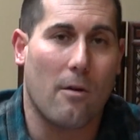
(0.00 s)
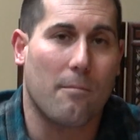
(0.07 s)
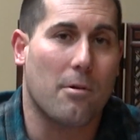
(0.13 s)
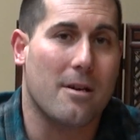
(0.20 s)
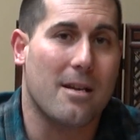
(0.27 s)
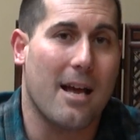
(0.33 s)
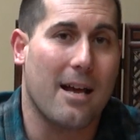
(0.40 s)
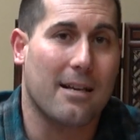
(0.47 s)
I'm
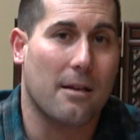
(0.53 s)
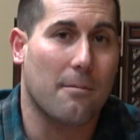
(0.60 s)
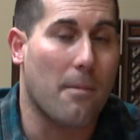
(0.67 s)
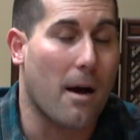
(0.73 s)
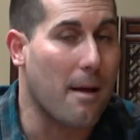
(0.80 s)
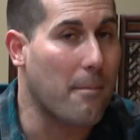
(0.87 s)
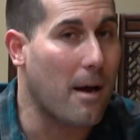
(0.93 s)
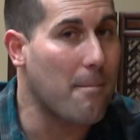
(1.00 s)
protected
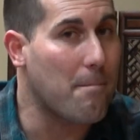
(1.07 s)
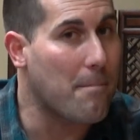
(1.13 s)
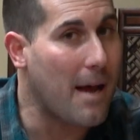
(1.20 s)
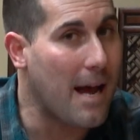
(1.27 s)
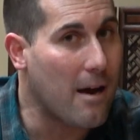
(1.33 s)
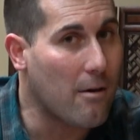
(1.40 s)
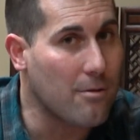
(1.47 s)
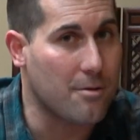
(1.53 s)
by my
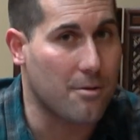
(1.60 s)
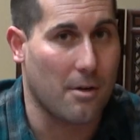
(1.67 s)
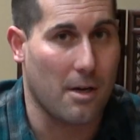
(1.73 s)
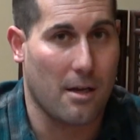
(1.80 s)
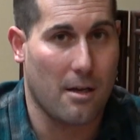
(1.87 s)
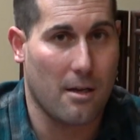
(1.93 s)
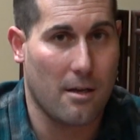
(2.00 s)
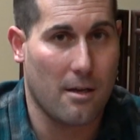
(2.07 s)
boundary.
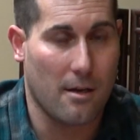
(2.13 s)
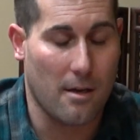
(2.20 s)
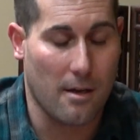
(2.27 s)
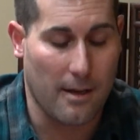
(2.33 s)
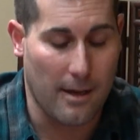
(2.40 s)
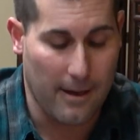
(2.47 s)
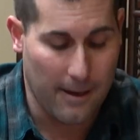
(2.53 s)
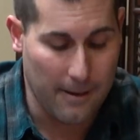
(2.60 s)

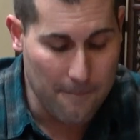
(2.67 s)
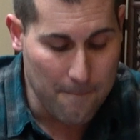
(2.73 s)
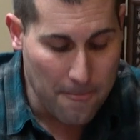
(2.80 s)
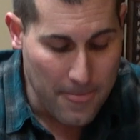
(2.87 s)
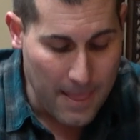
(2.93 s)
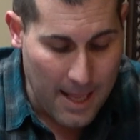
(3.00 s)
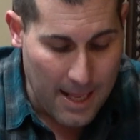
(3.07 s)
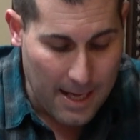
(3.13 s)
Okay?
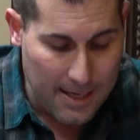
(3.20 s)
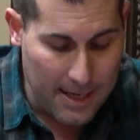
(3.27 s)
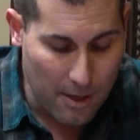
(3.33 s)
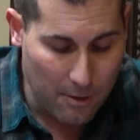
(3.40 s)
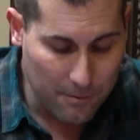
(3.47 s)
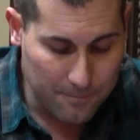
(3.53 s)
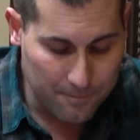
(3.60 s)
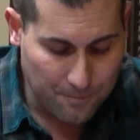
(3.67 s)
Now,